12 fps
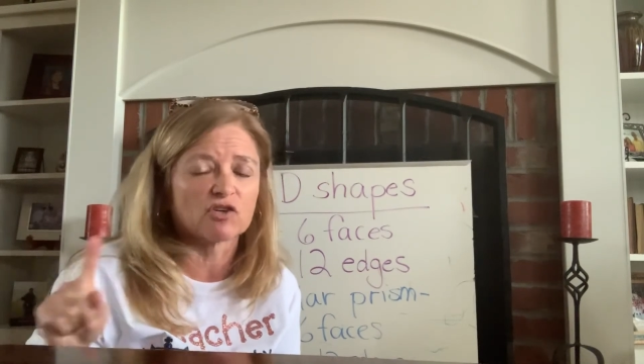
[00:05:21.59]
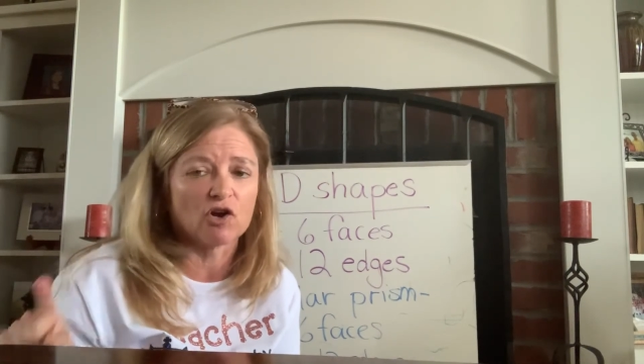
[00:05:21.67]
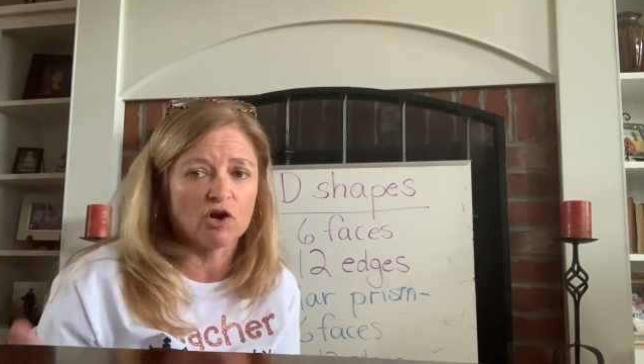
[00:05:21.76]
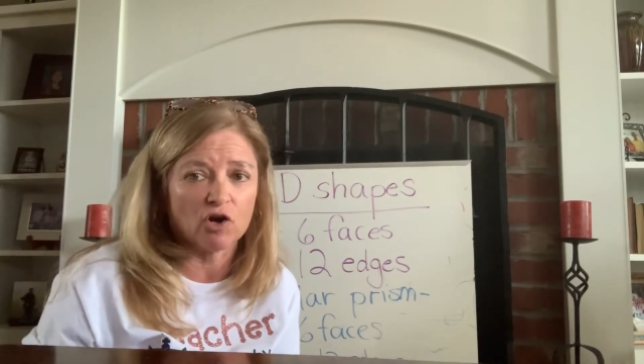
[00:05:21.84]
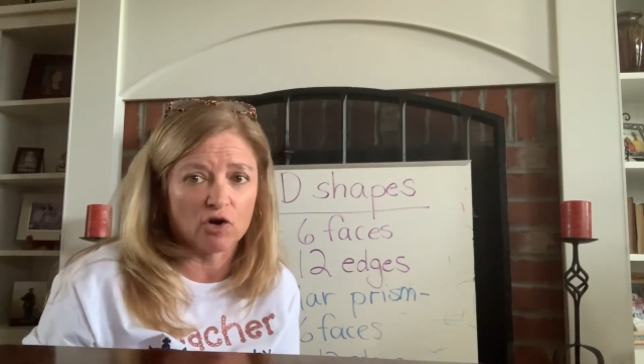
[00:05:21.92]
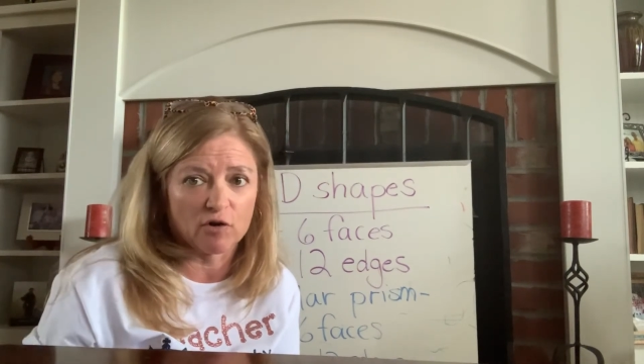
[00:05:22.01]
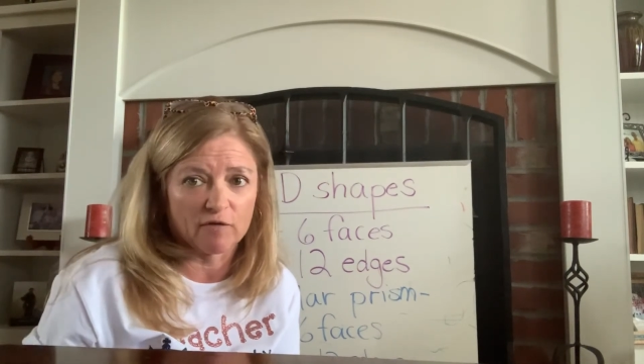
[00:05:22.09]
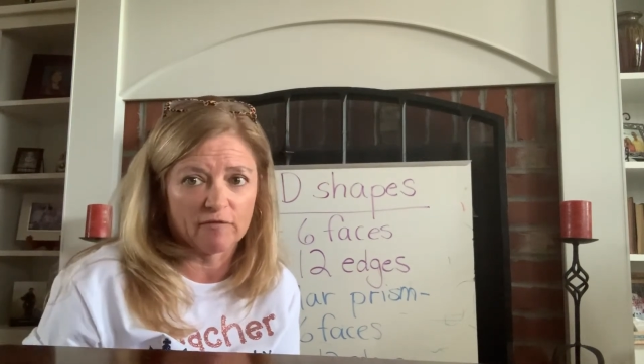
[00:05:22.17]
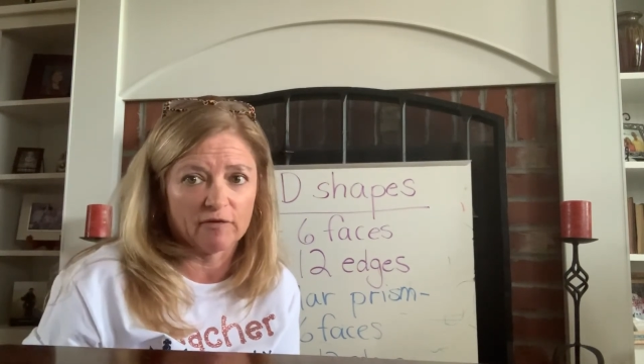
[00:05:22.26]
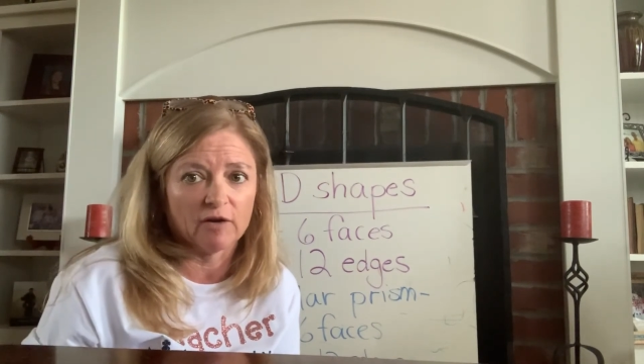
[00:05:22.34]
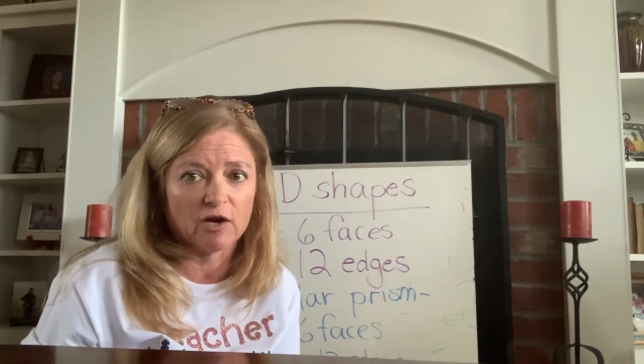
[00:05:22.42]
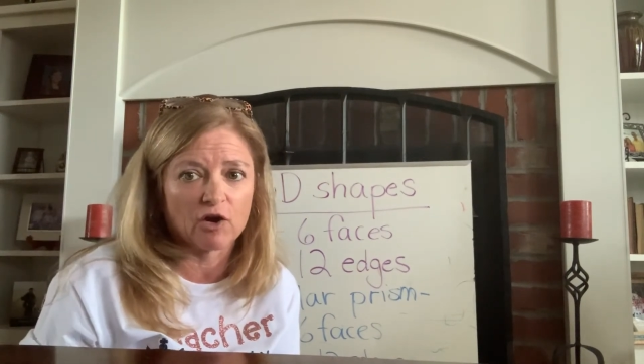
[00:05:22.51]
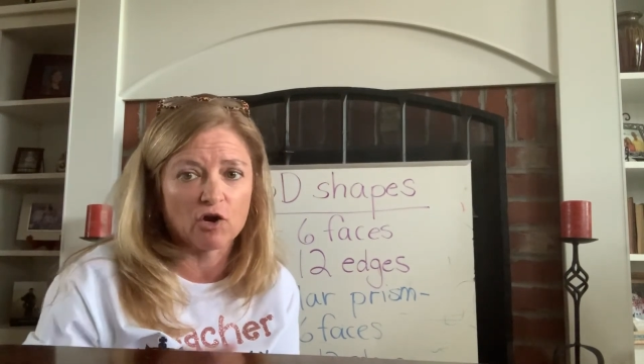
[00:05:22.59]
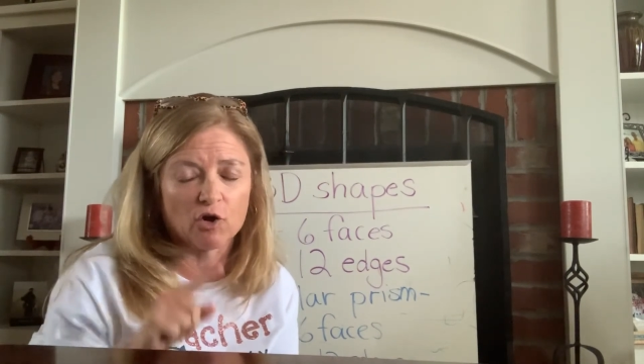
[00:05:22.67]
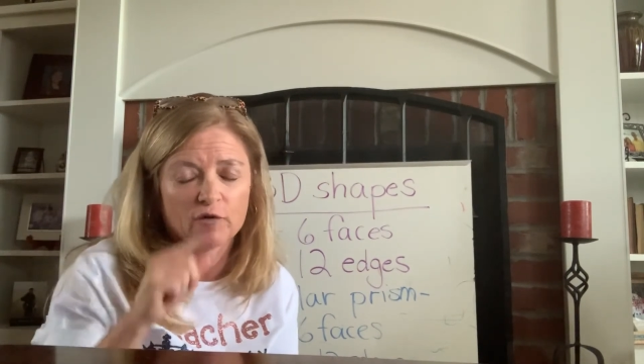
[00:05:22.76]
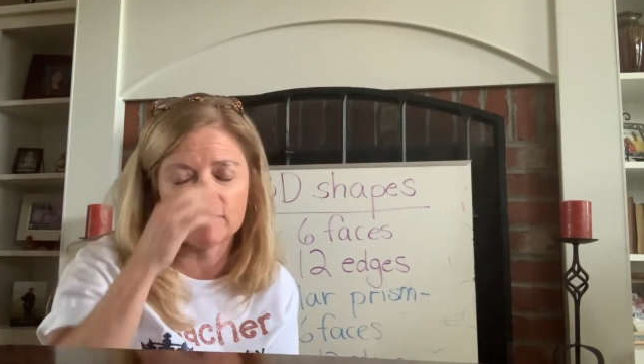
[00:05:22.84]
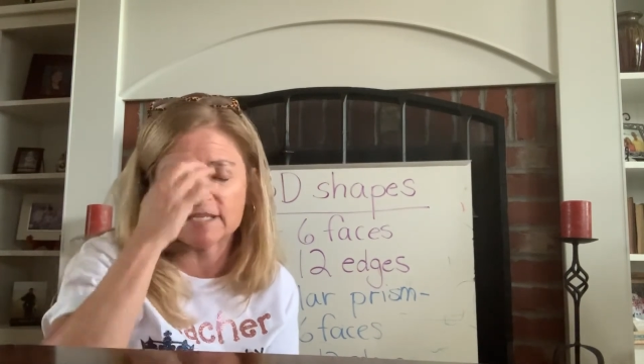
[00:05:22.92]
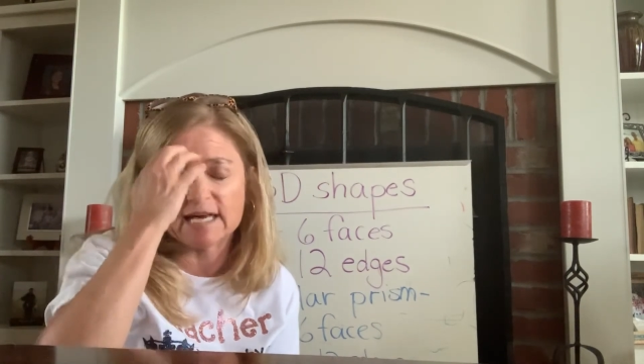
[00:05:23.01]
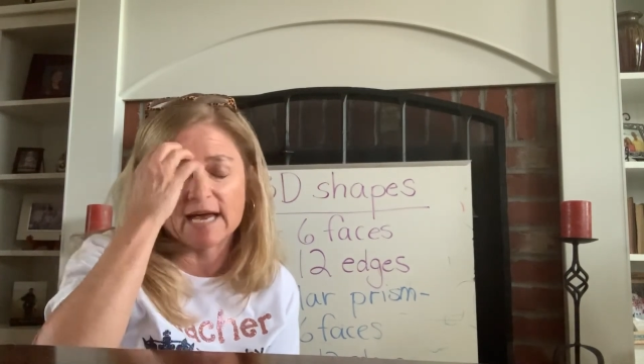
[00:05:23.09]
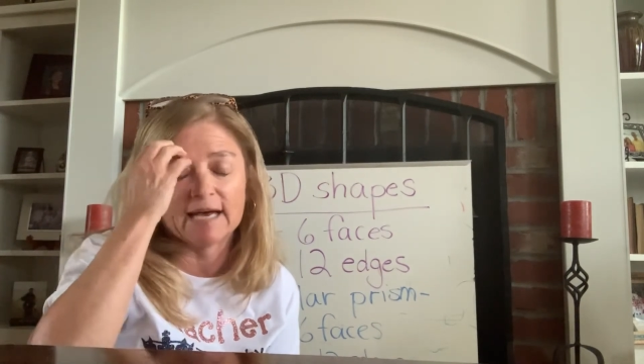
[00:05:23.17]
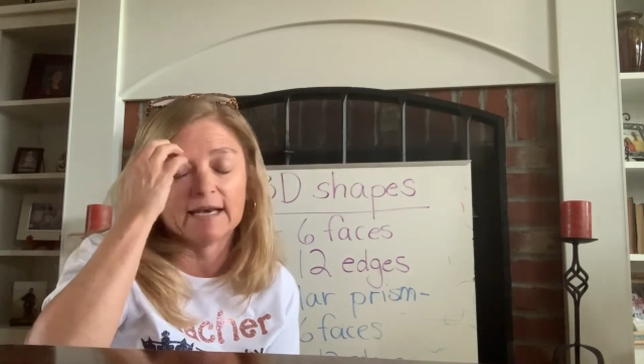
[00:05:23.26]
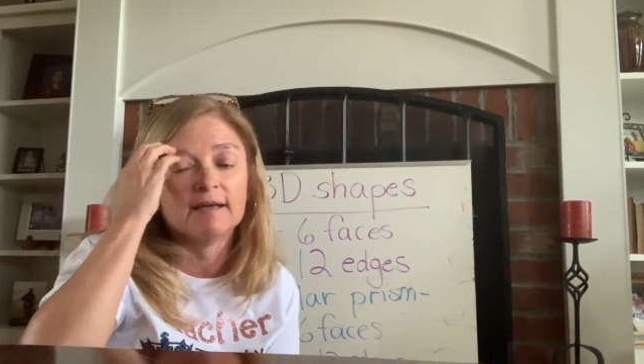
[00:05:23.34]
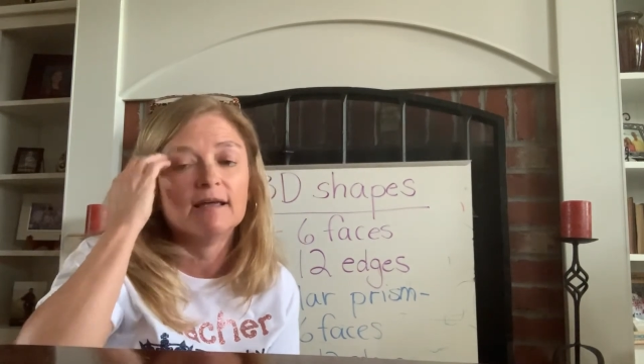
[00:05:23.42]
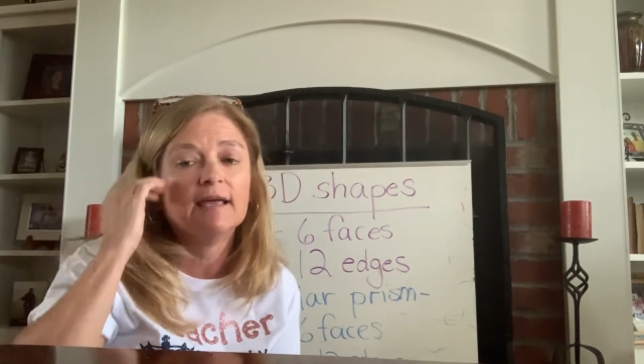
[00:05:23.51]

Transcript: curved side.